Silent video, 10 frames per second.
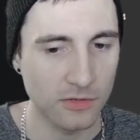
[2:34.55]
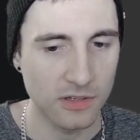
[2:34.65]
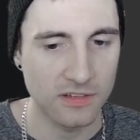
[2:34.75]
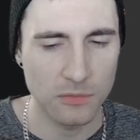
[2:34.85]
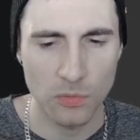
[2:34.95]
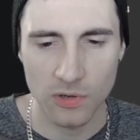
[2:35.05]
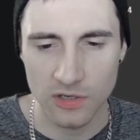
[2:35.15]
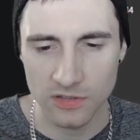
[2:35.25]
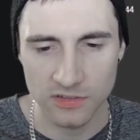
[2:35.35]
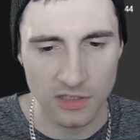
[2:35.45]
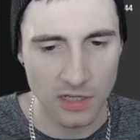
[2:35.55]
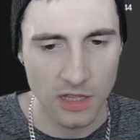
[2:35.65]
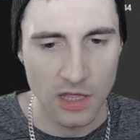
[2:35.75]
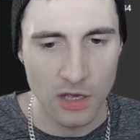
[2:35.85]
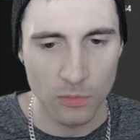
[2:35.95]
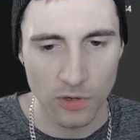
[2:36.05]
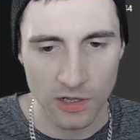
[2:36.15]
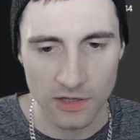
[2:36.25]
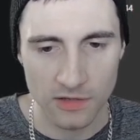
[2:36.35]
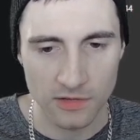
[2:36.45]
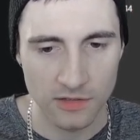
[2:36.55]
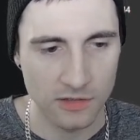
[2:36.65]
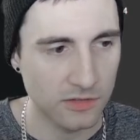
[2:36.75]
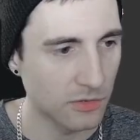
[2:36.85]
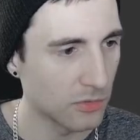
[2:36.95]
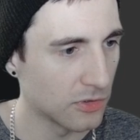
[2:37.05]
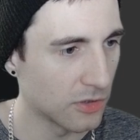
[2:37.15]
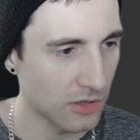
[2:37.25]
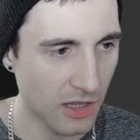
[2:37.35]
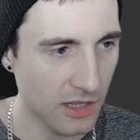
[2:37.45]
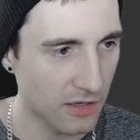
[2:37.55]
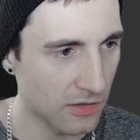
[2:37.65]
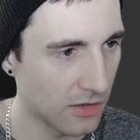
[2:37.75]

So let's say we wanted to see what this would look like